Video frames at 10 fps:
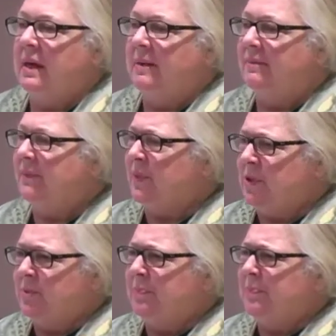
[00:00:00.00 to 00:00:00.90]
When
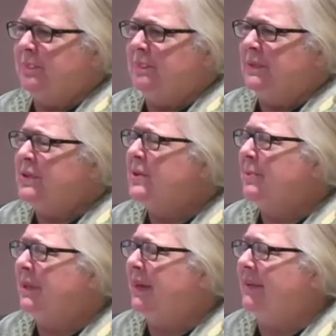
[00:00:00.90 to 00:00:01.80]
you lose a
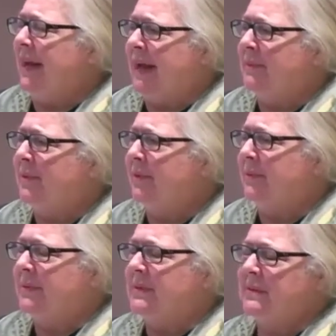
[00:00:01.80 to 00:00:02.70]
beloved
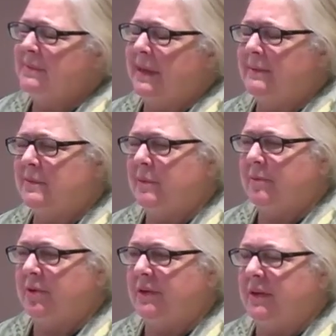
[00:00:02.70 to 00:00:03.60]
animal, sometimes
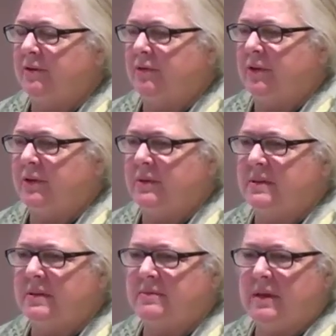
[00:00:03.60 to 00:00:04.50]
people are there for you,
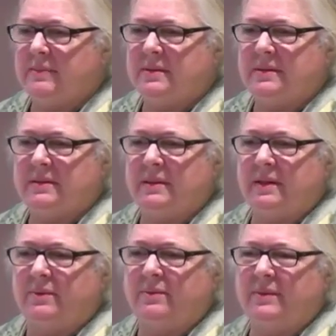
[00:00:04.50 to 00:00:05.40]
and sometimes
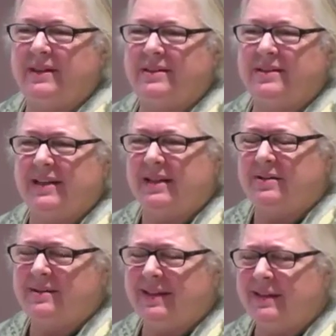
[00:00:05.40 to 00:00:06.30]
they just say,
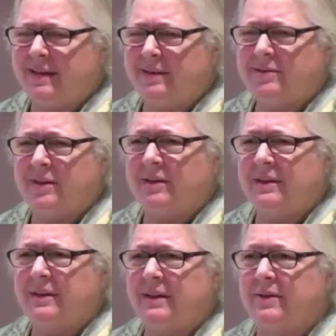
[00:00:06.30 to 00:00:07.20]
just get another dog
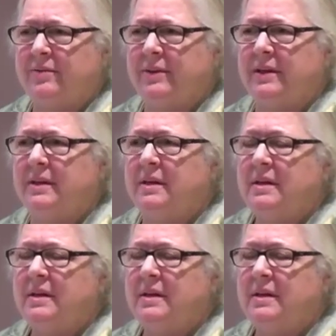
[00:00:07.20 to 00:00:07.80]
and get over it.